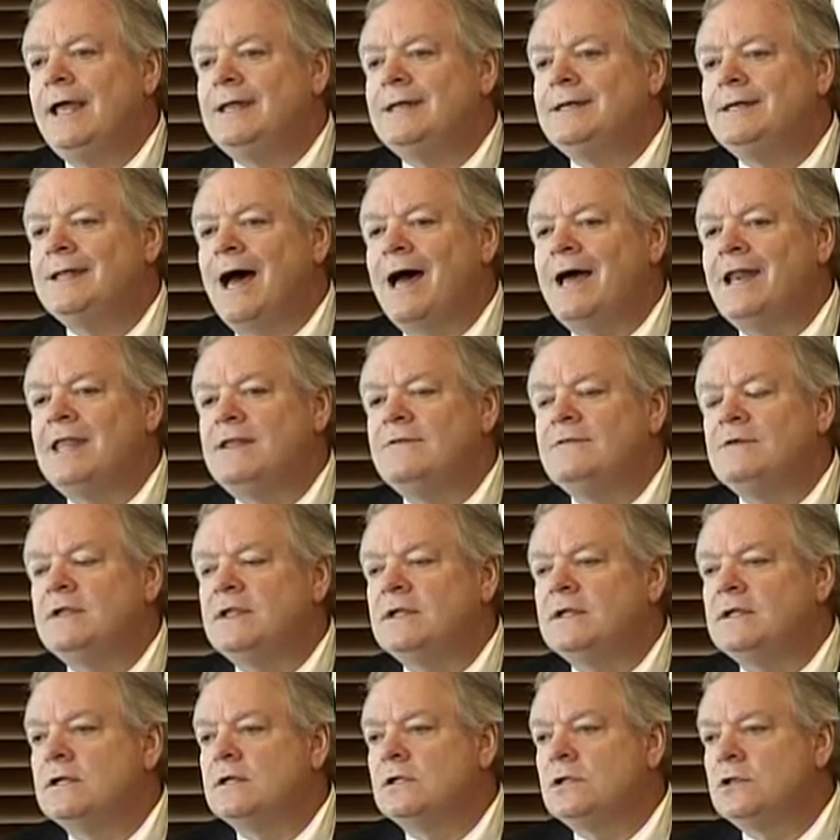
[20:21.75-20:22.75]
not even
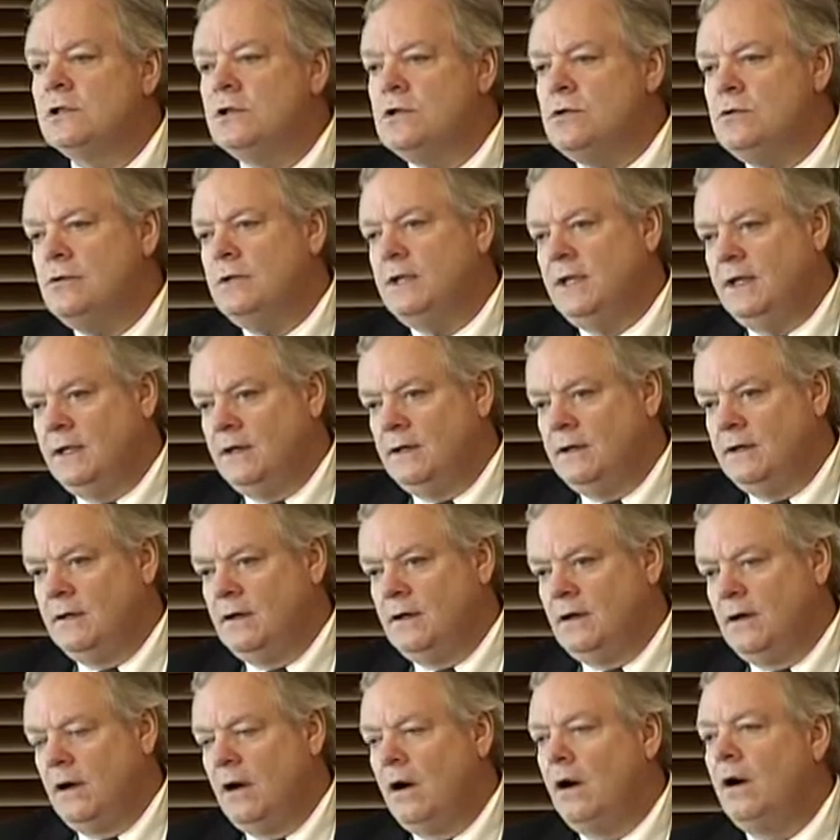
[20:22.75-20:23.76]
including
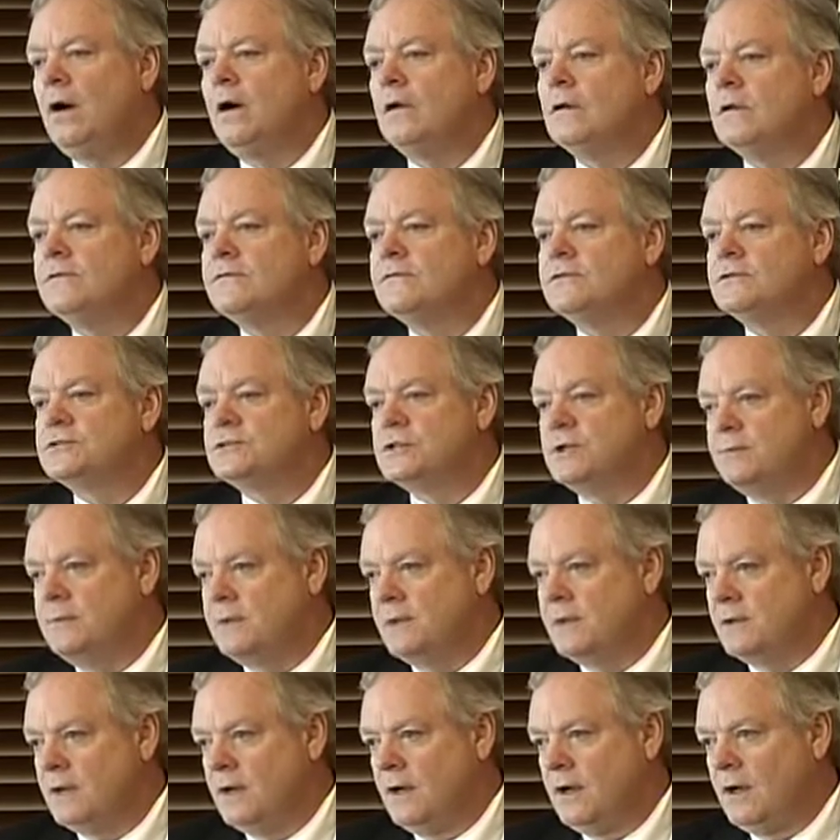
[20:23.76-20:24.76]
all of the
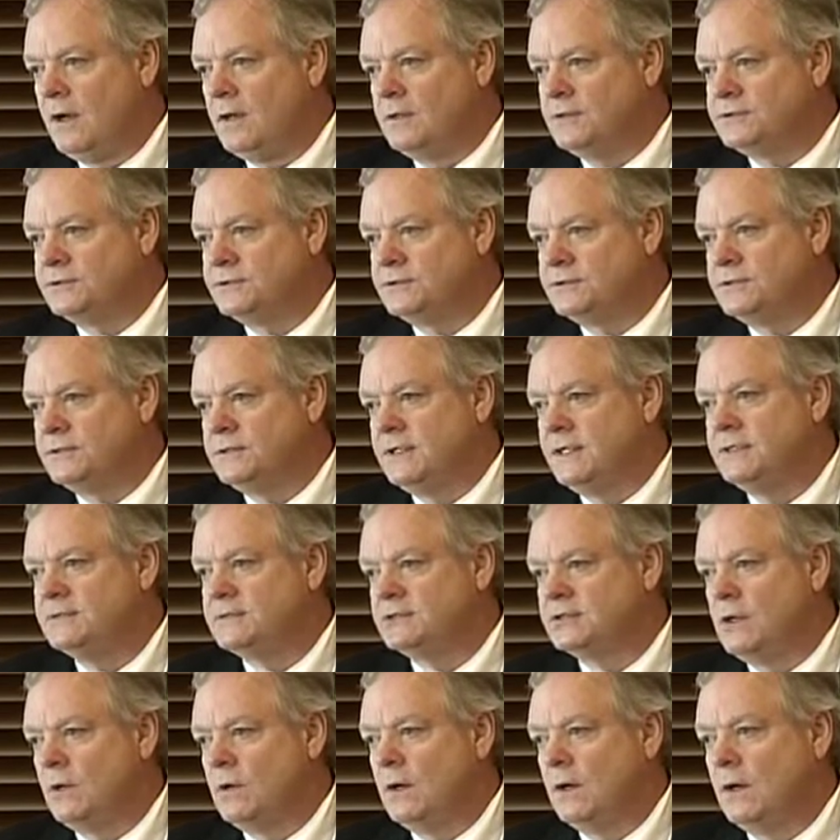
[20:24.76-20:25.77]
shipping costs and
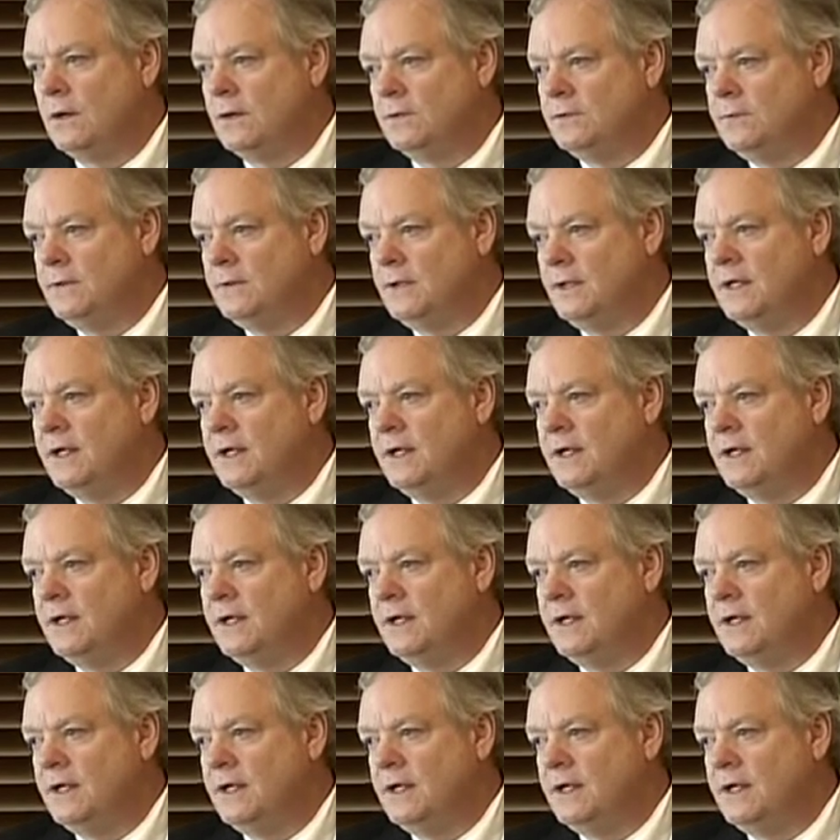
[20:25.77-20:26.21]
so on.